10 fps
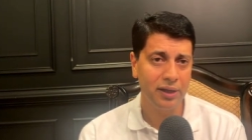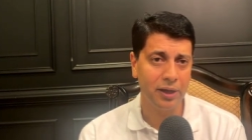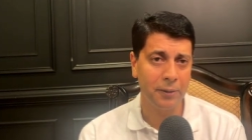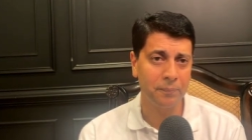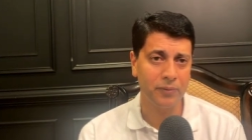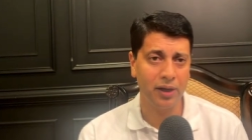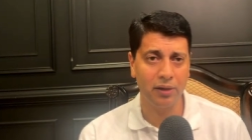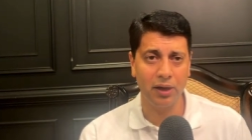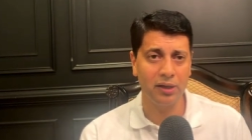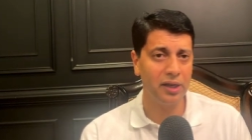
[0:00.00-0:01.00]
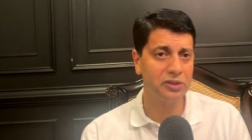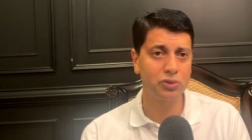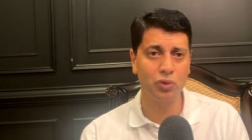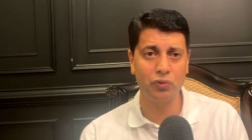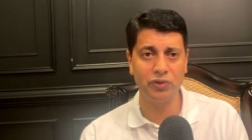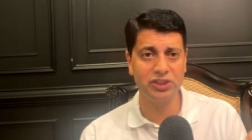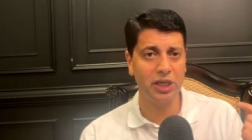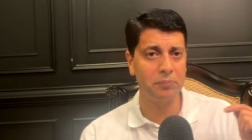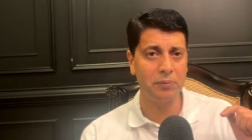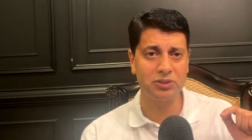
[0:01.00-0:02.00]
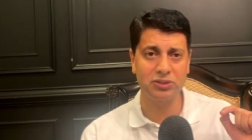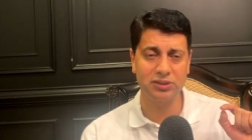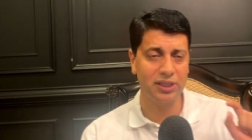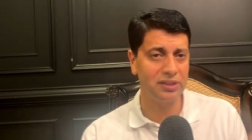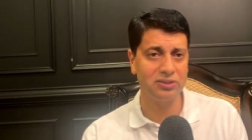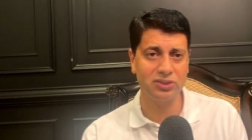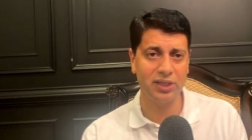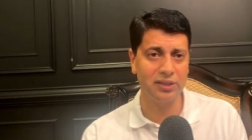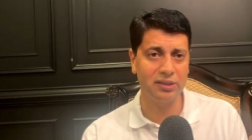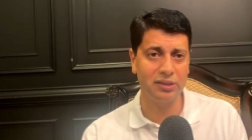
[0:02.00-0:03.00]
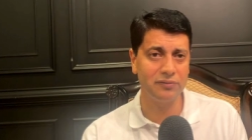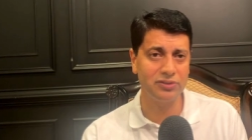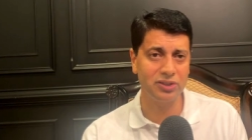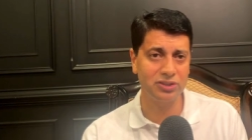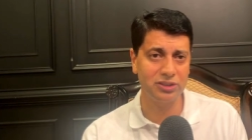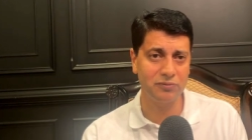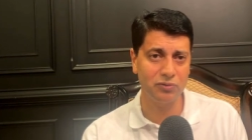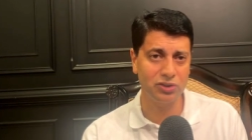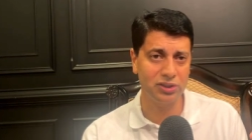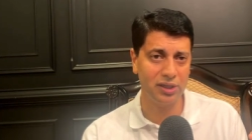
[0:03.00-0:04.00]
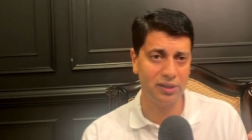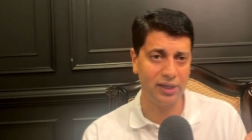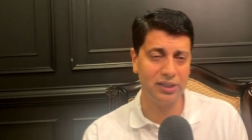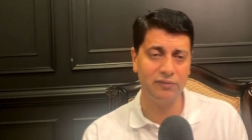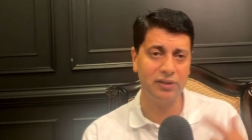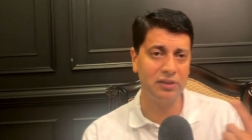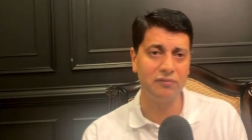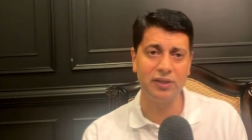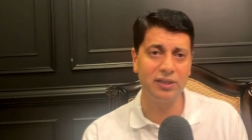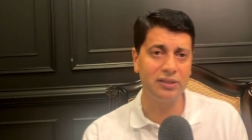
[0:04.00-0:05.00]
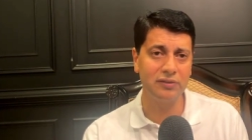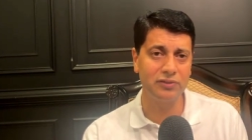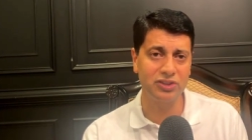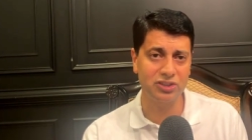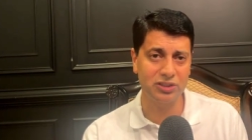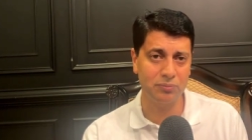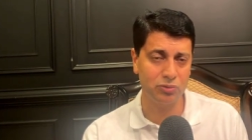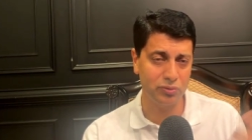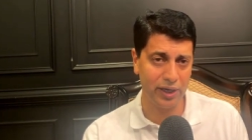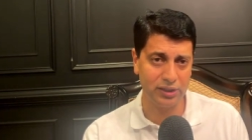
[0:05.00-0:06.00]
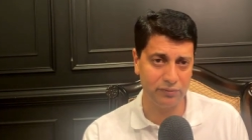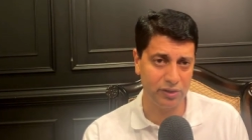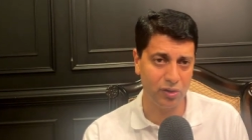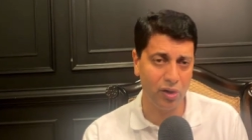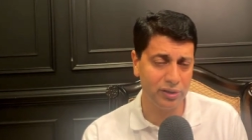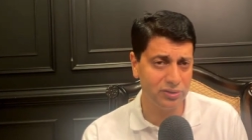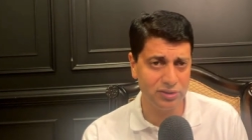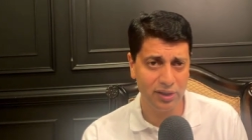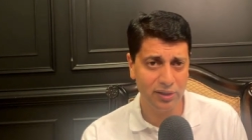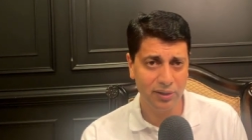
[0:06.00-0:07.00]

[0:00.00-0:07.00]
um, uh, electrode which can be set inside the nervous system which can activate the vagal nervous system to activate the organs